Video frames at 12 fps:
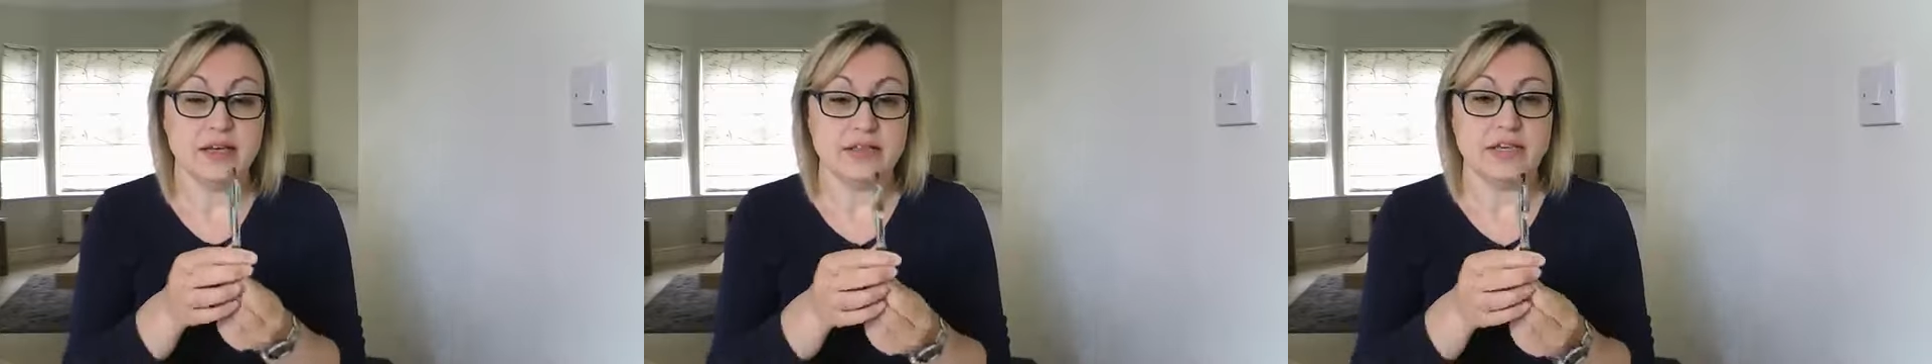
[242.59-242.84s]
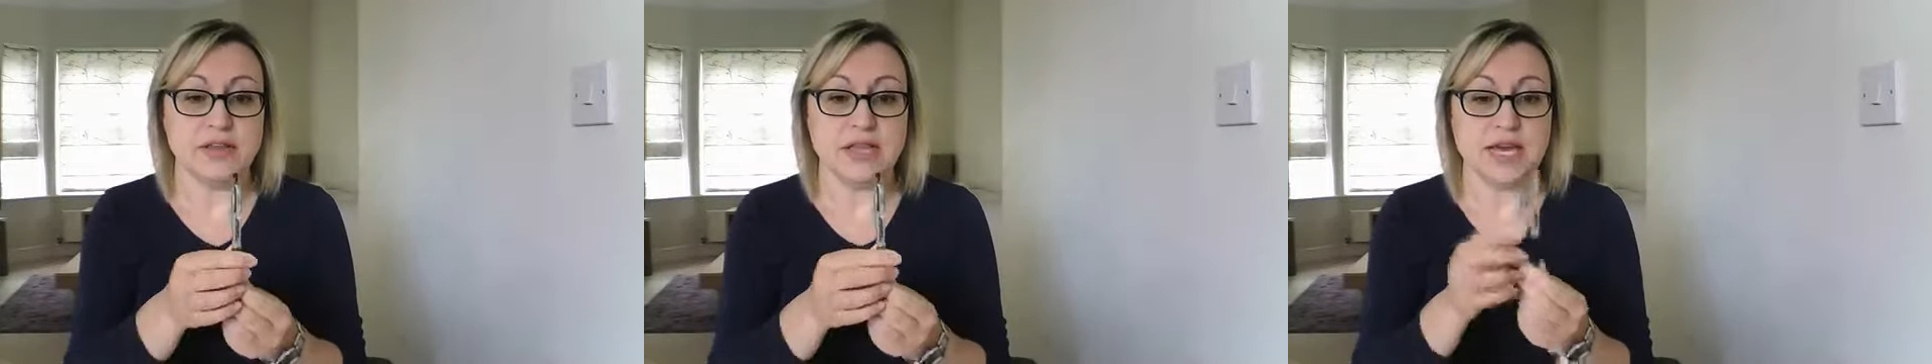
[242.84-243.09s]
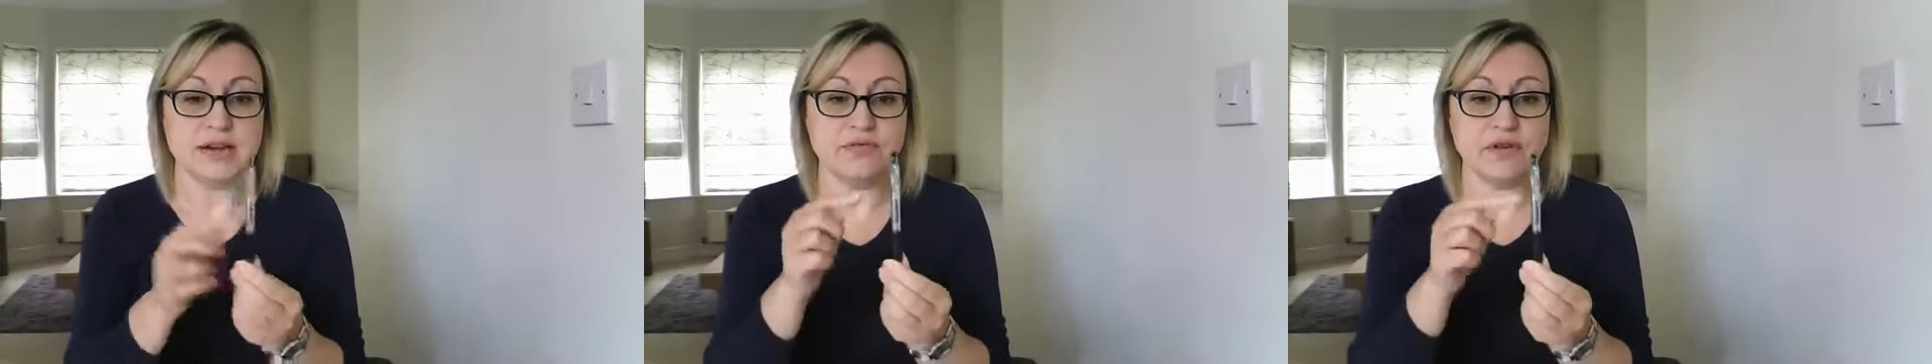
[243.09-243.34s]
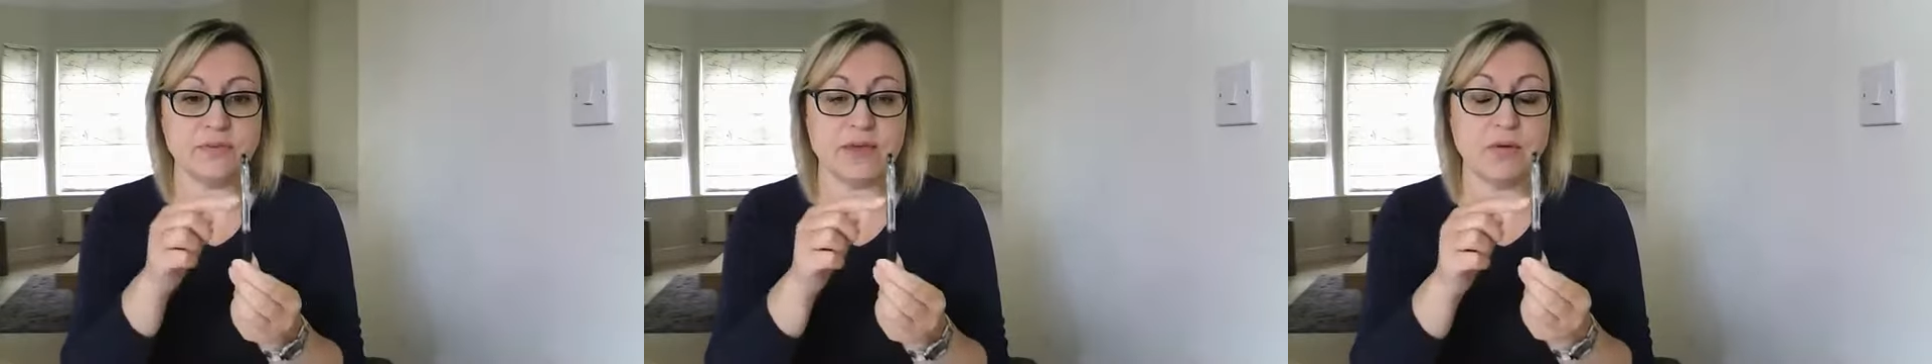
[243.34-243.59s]
So then
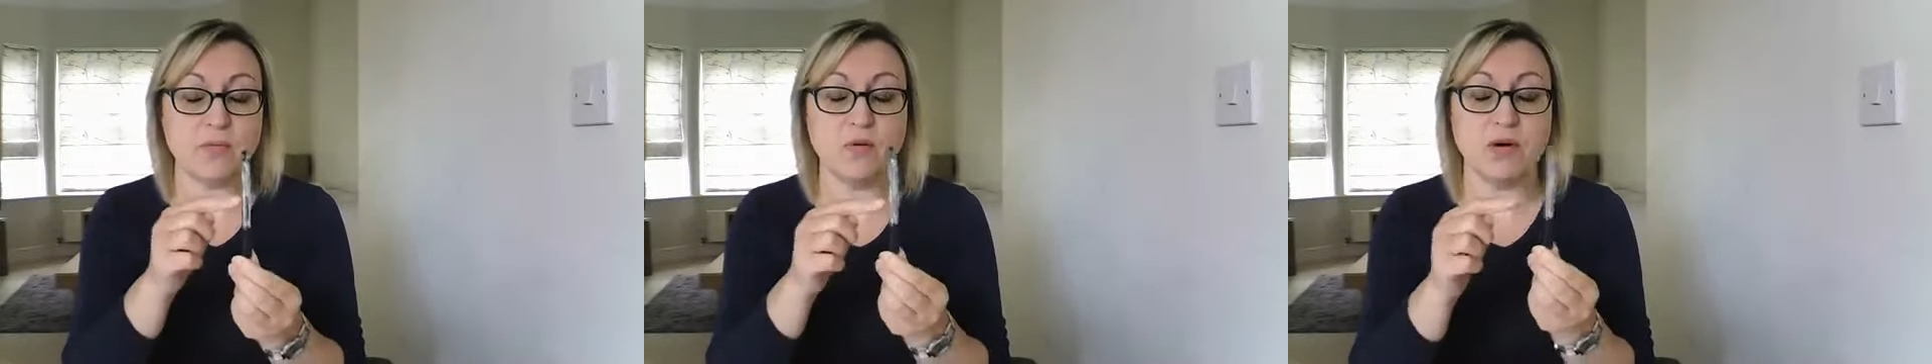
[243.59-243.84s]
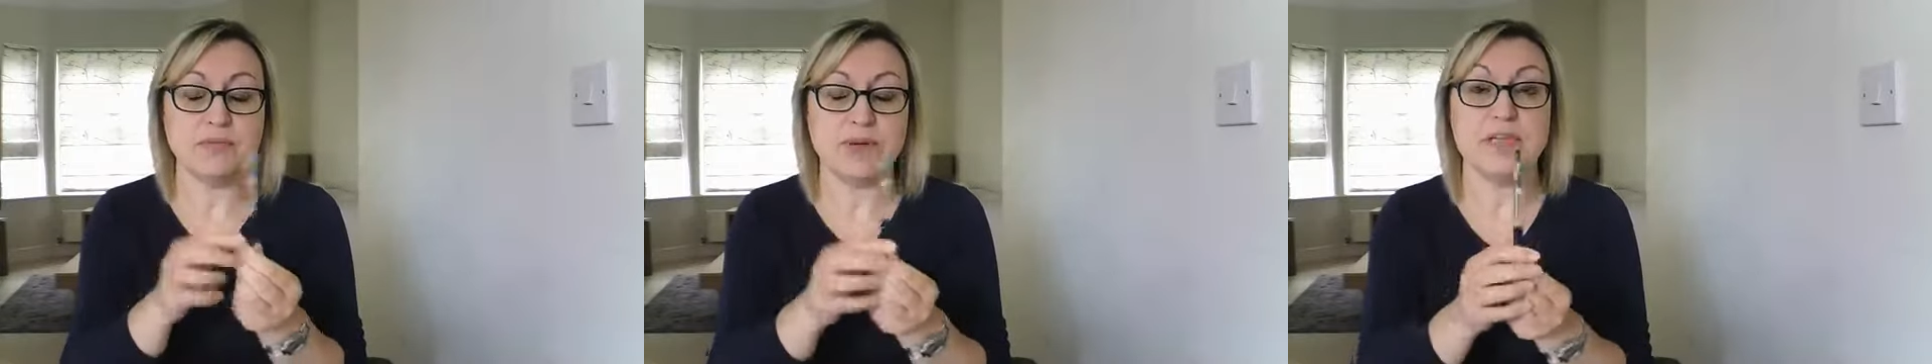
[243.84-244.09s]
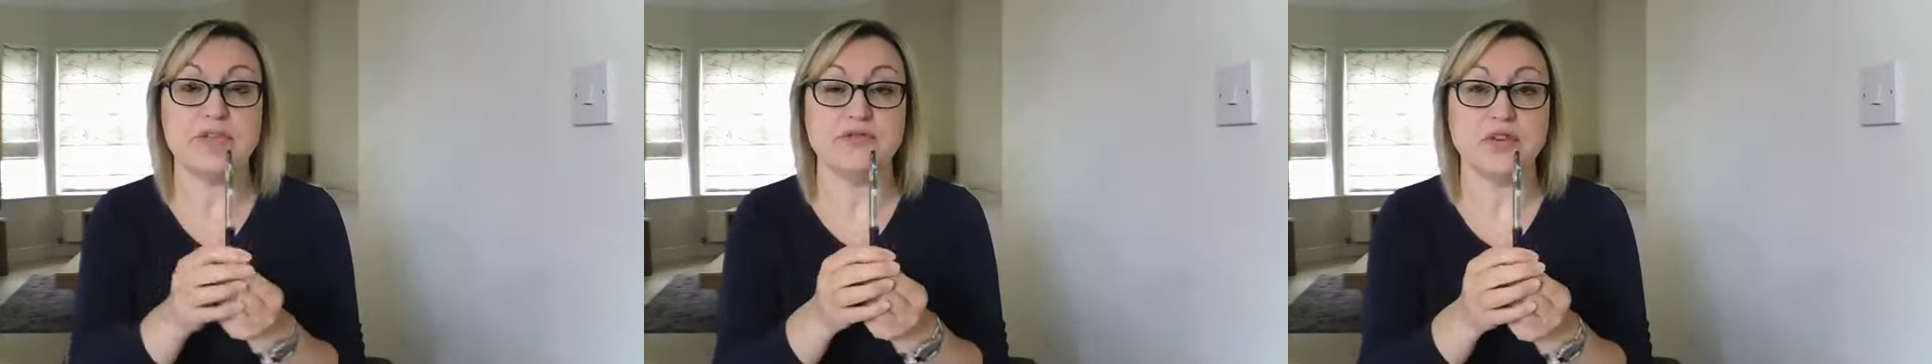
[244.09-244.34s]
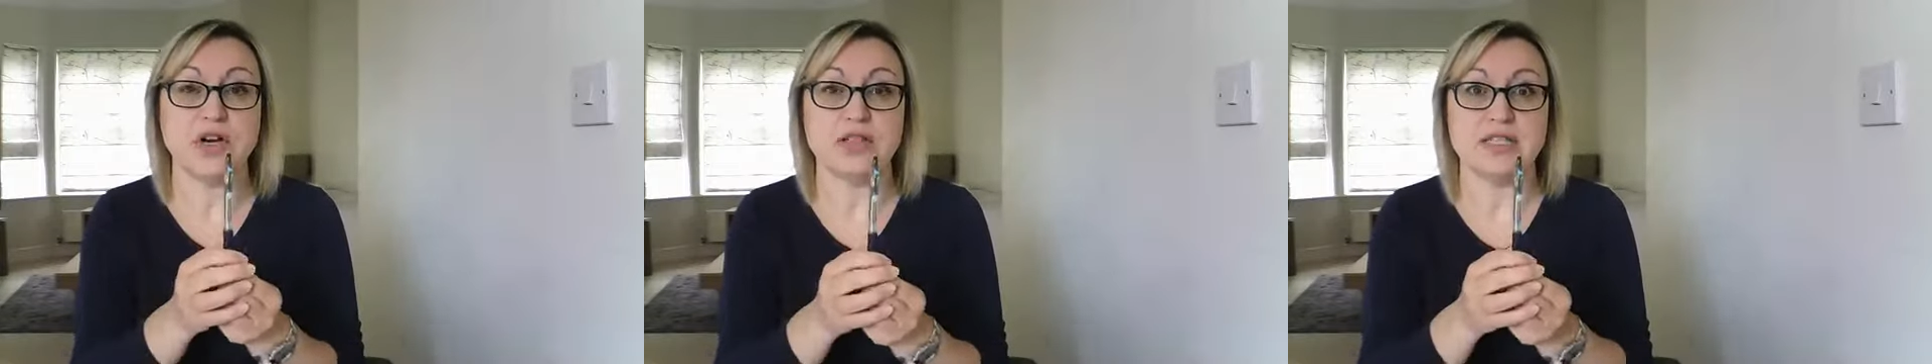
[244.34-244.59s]
from that one piece
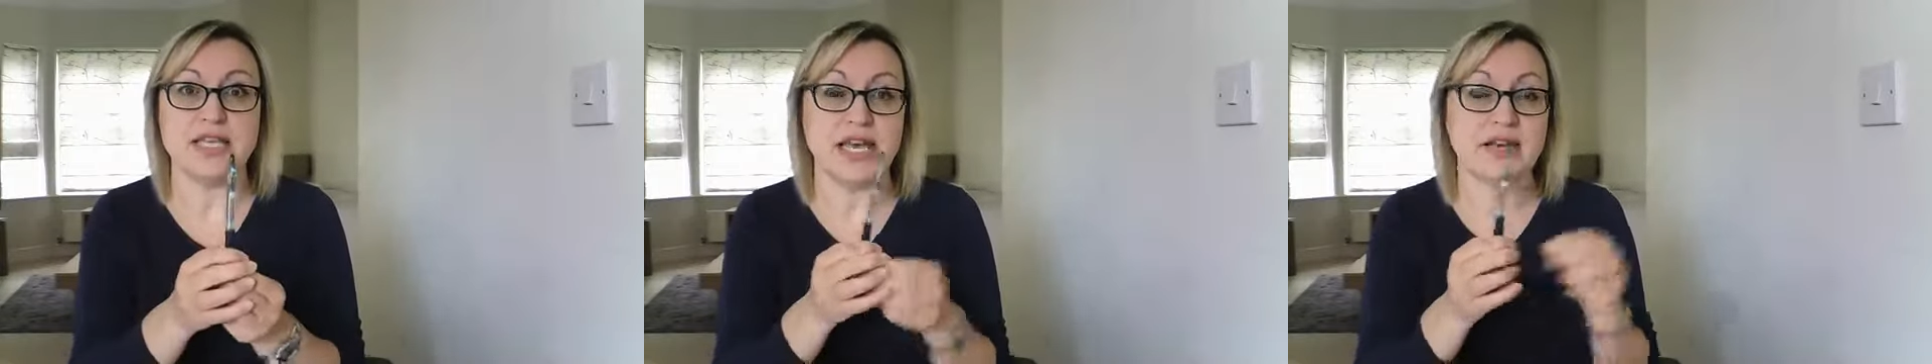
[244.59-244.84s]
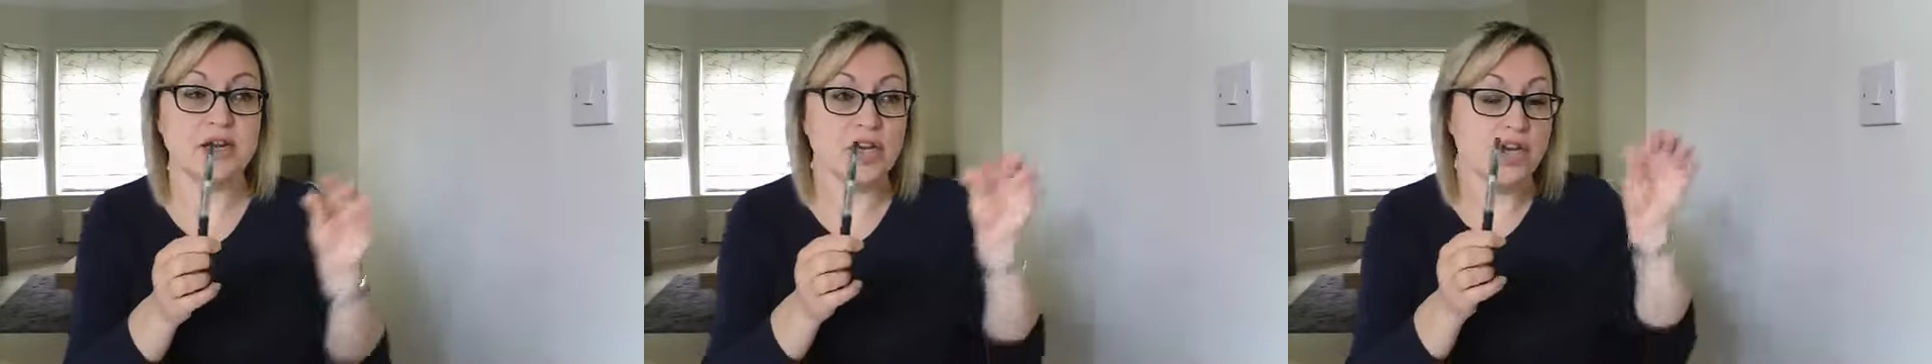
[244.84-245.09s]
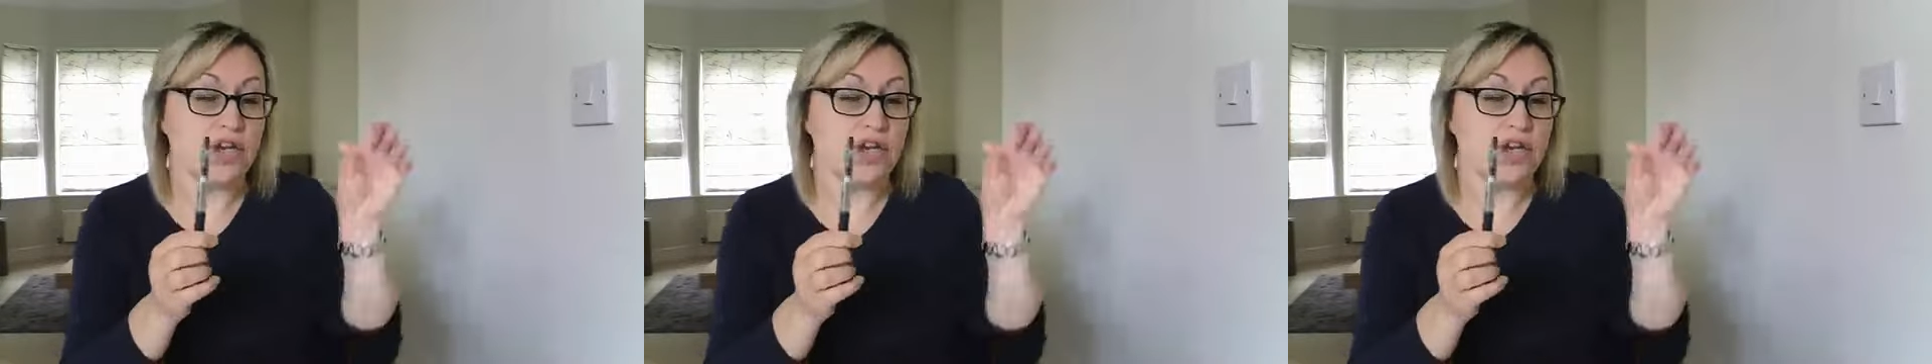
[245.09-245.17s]
of content,